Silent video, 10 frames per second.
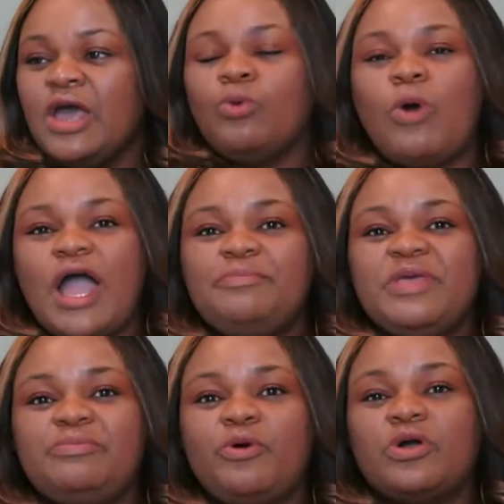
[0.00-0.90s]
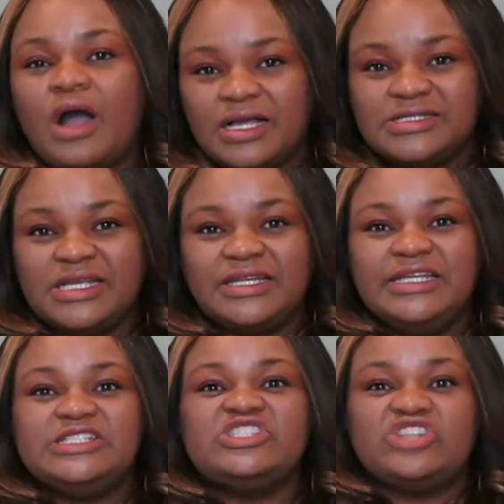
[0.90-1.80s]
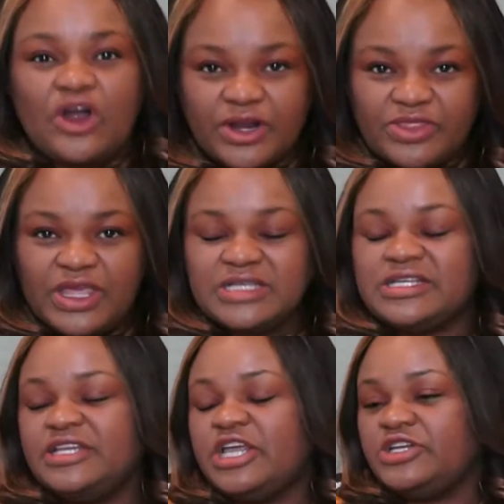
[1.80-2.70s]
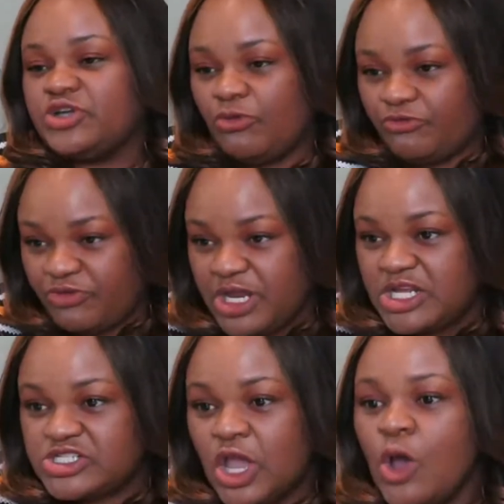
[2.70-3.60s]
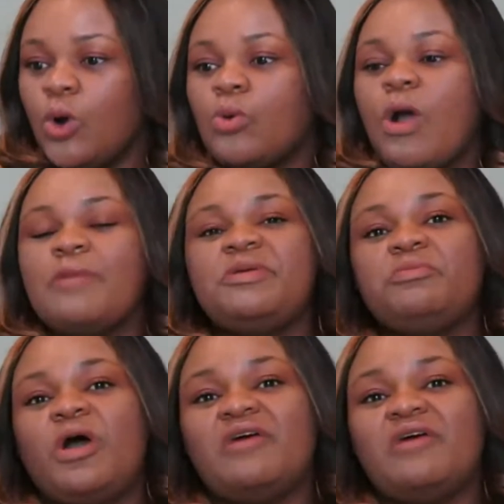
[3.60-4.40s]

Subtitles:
why people constantly start things and they don't finish, or why people